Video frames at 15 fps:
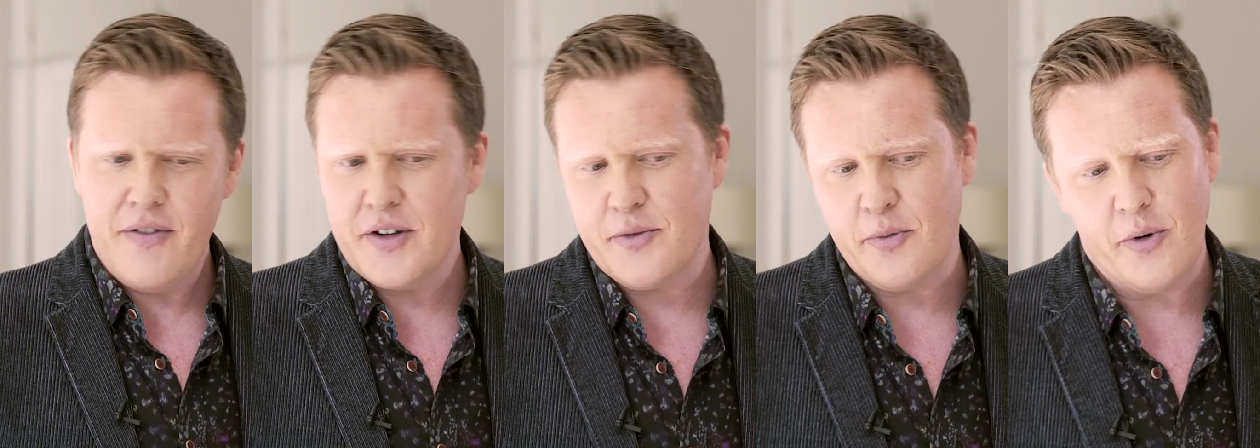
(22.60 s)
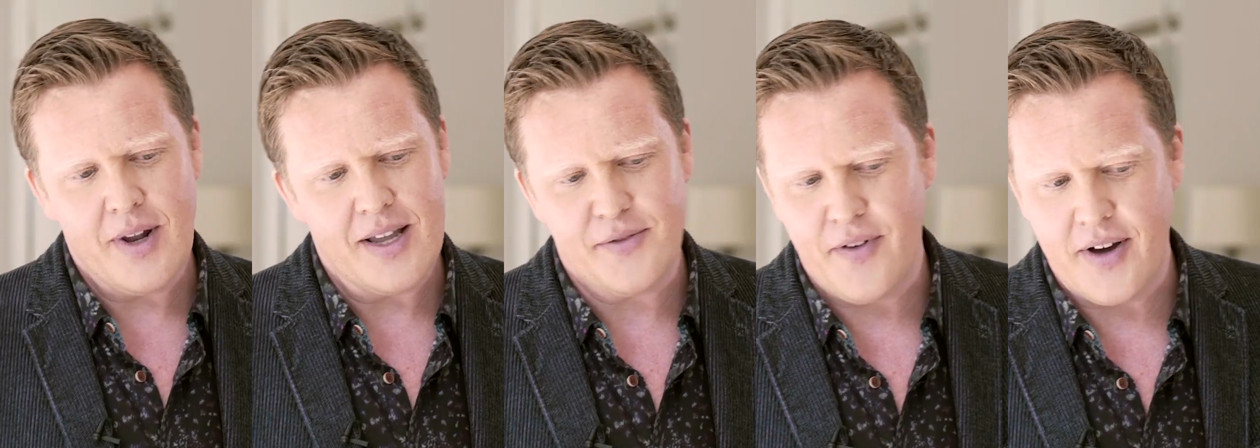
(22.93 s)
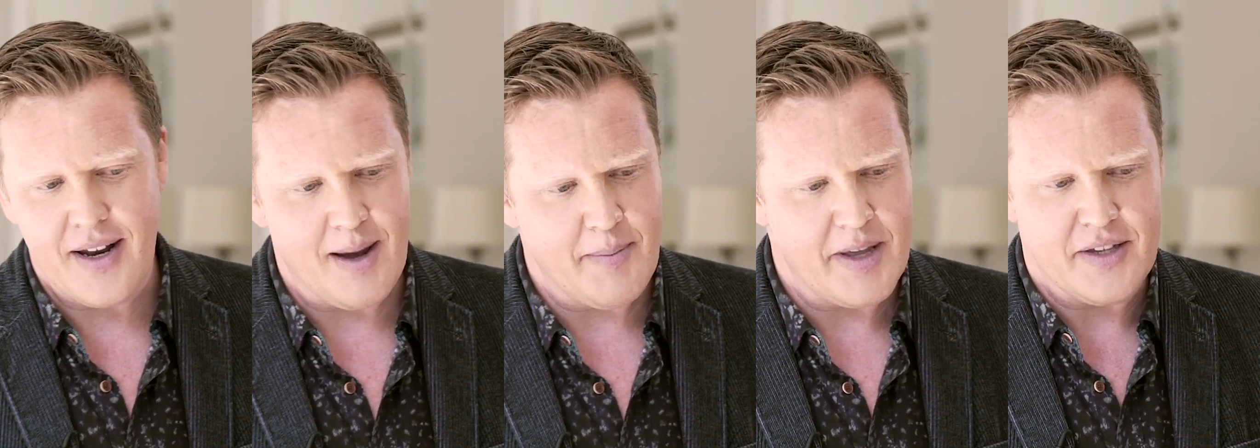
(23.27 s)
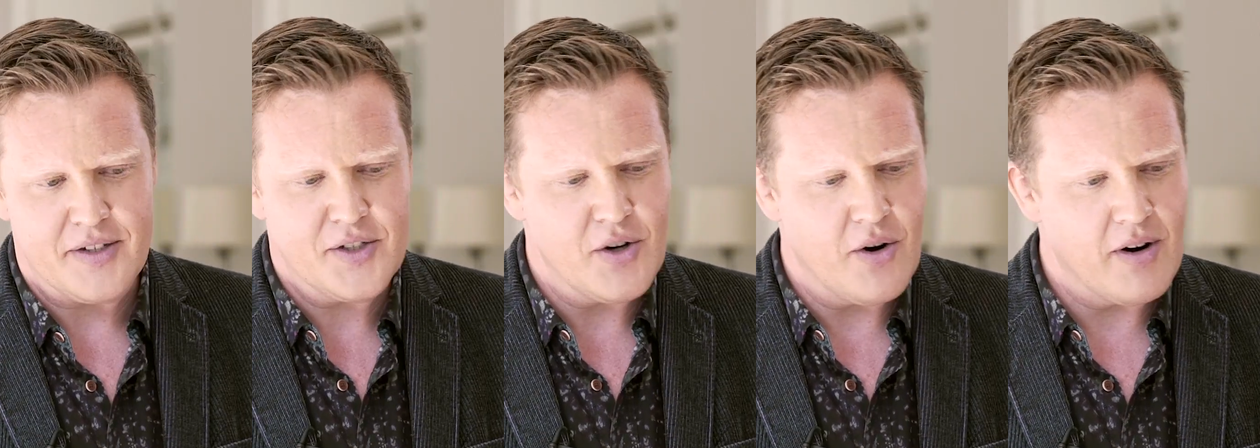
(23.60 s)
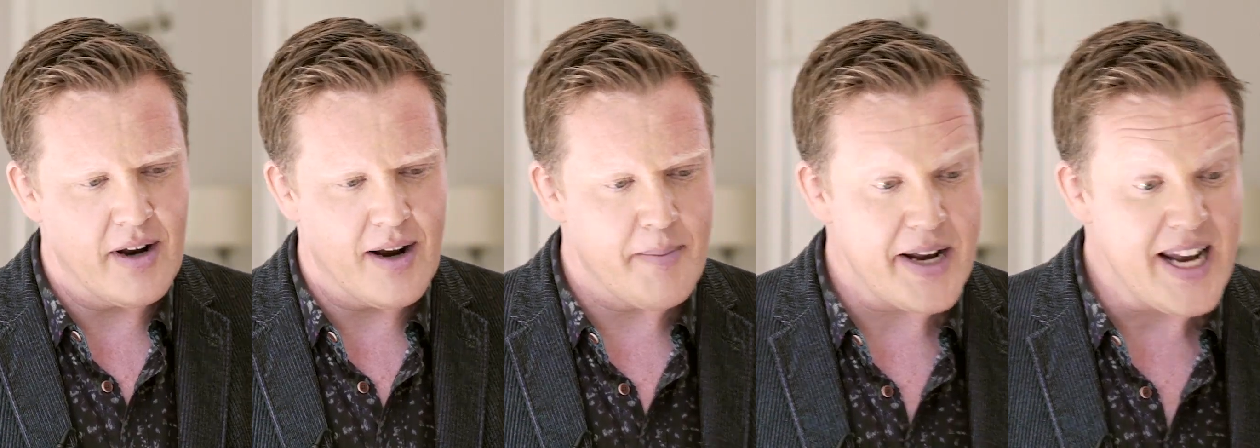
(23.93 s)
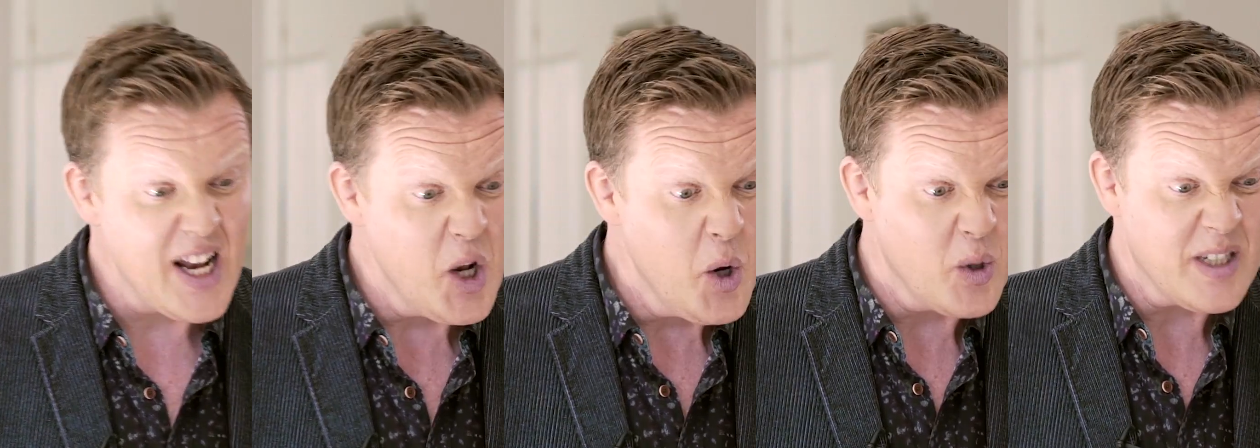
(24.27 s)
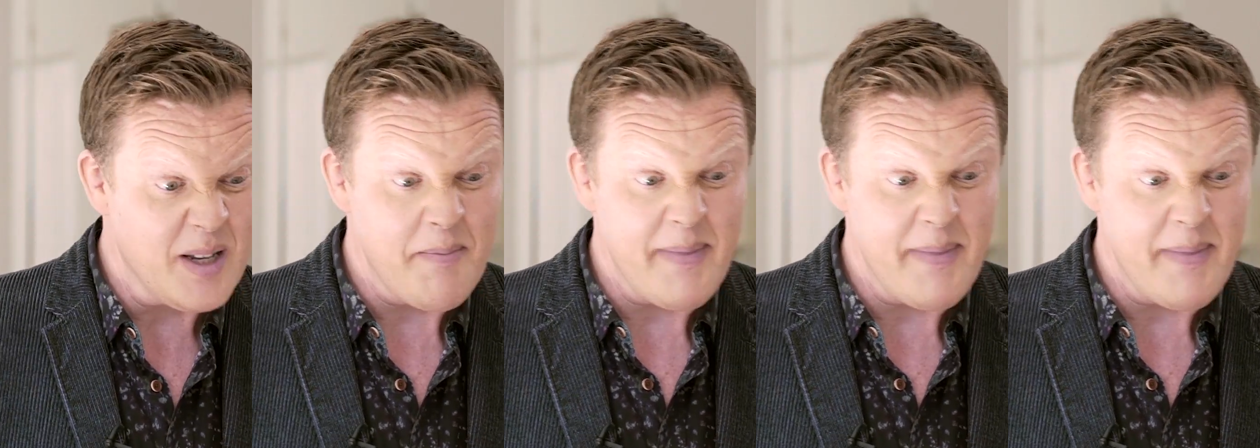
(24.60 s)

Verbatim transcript: First of all, let's find out about this chocolate. I mean, it looks